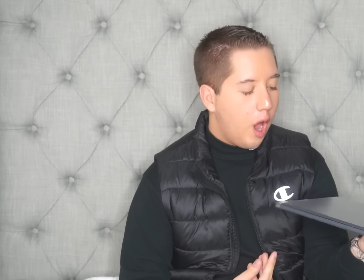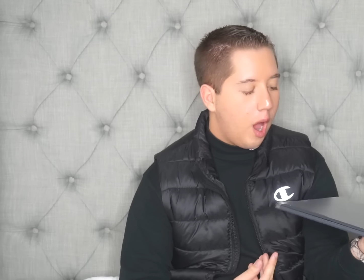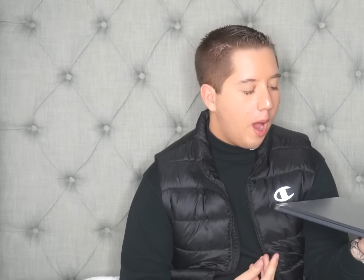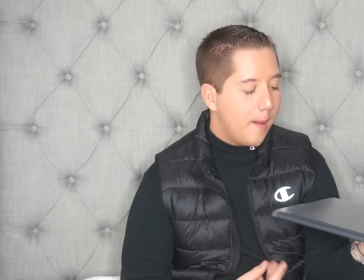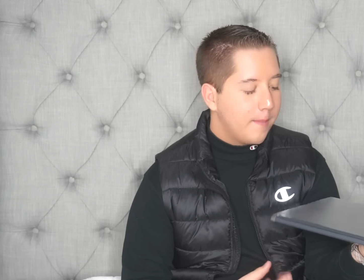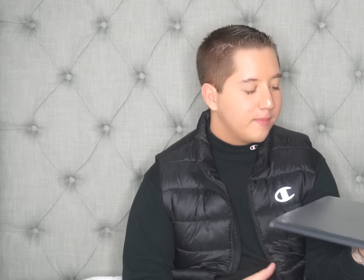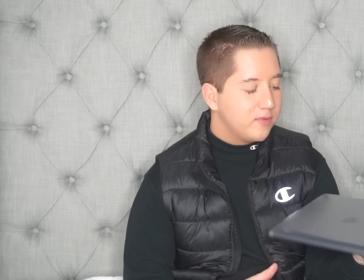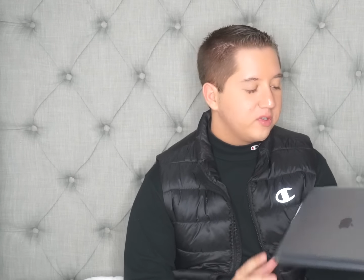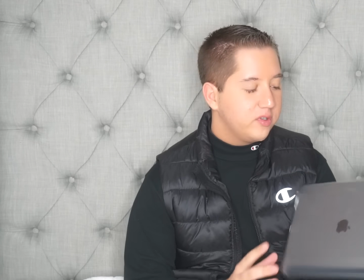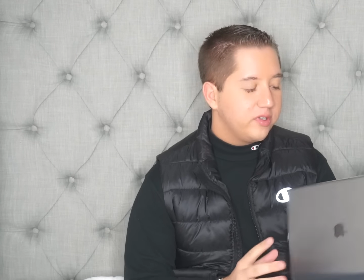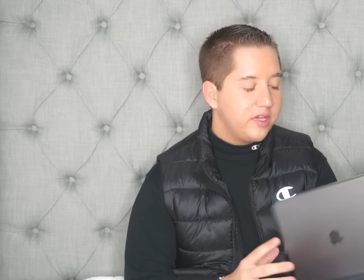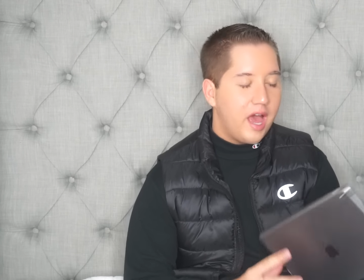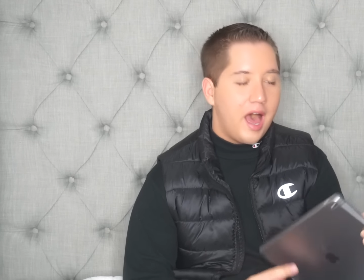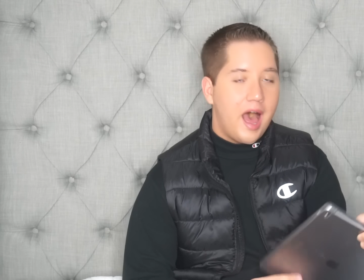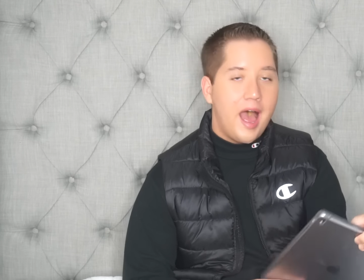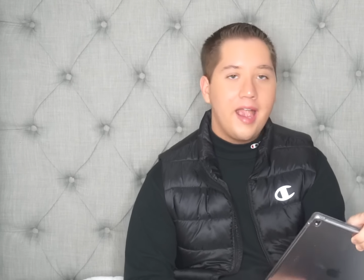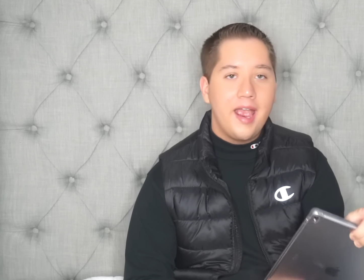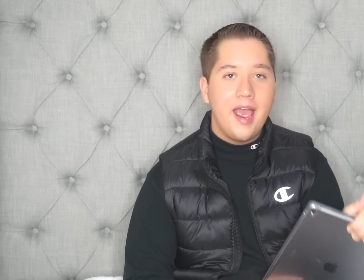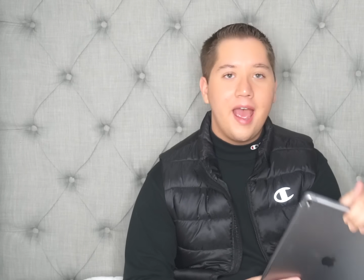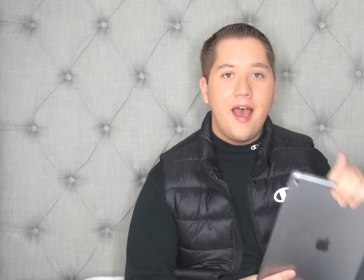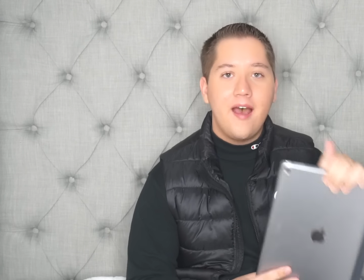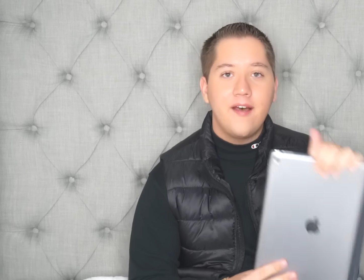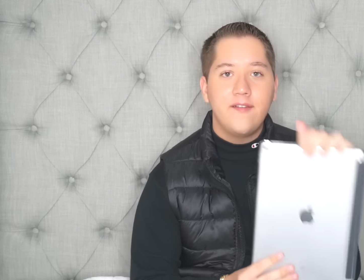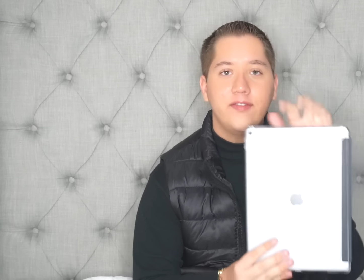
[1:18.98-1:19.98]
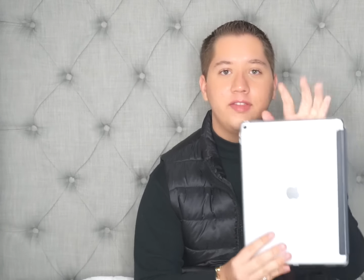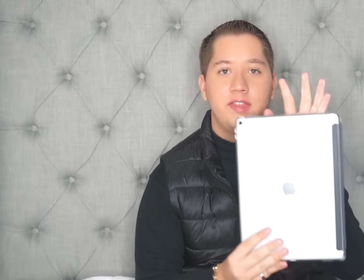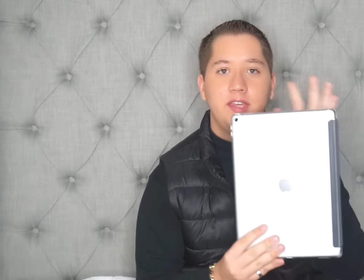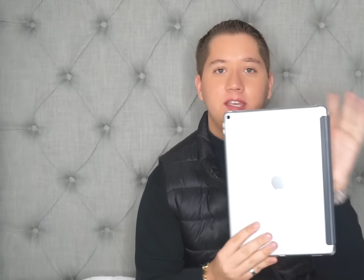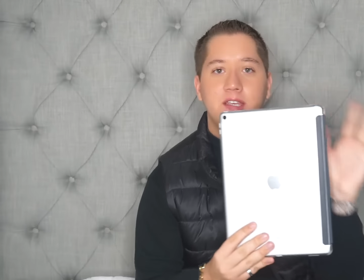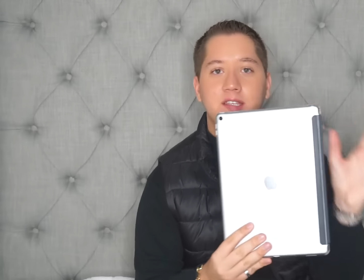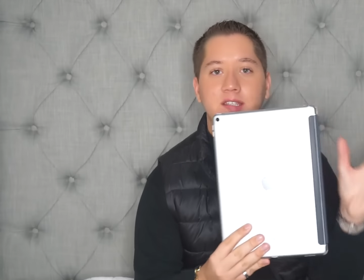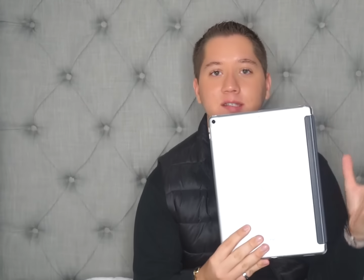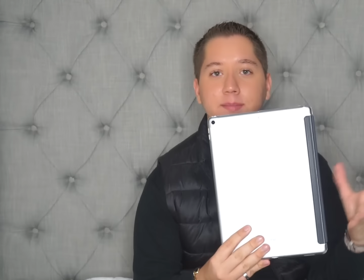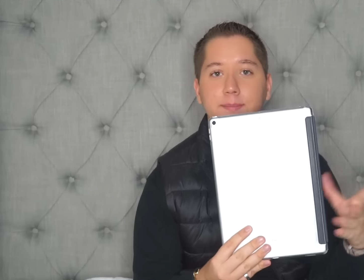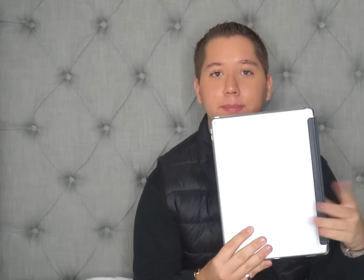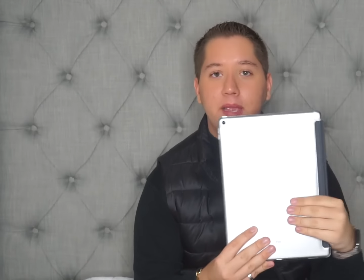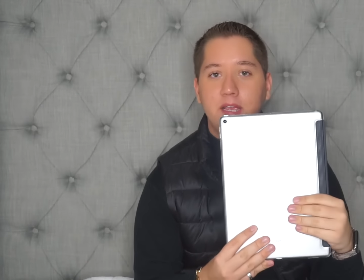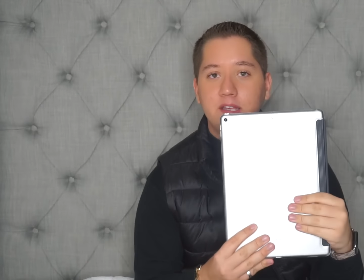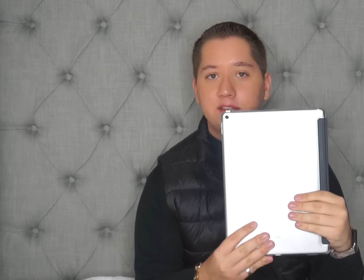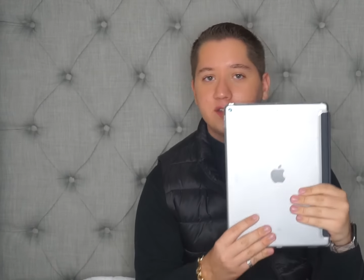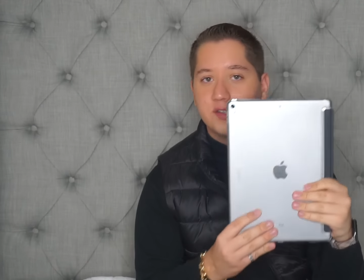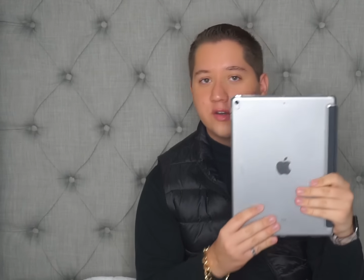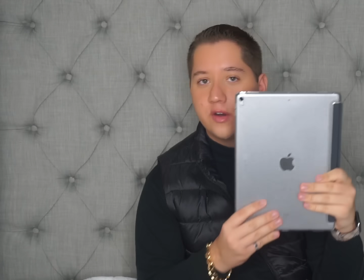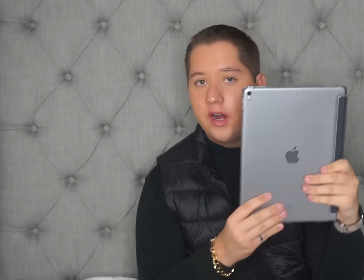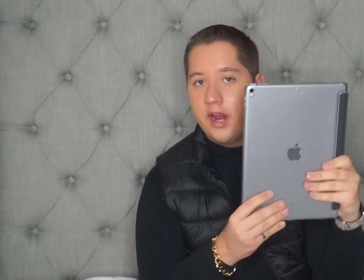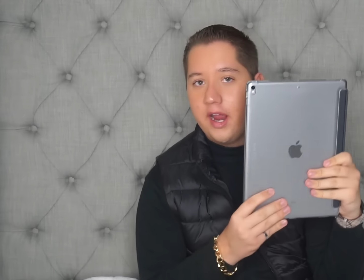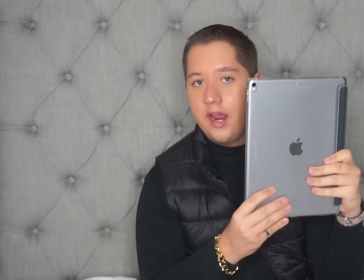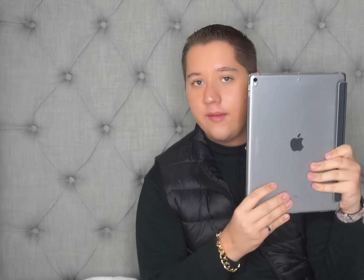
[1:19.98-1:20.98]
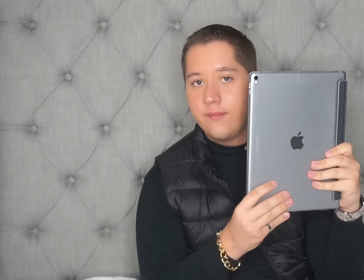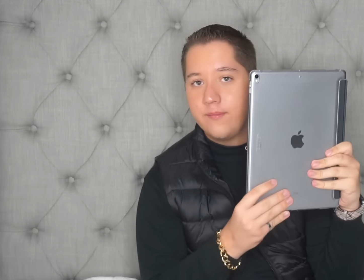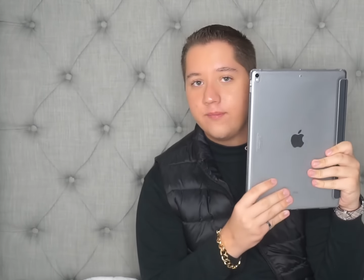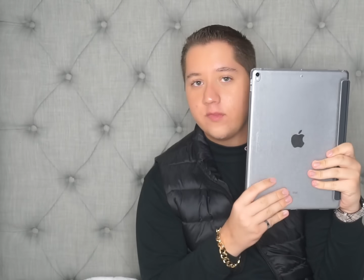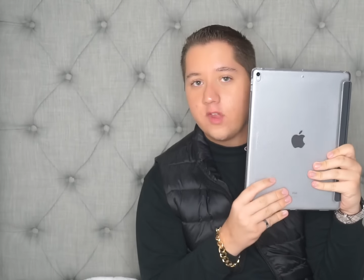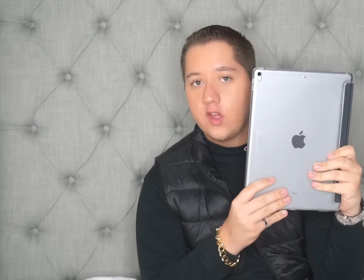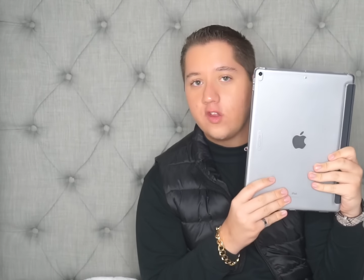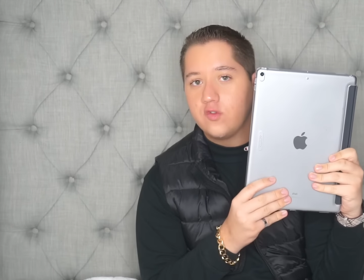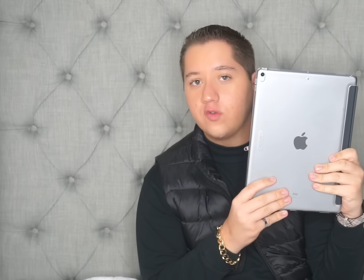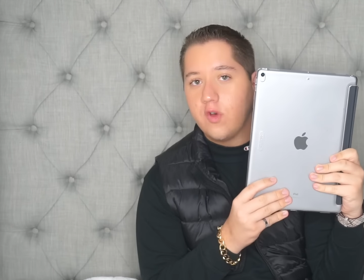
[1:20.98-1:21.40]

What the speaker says: So yeah, I have the space gray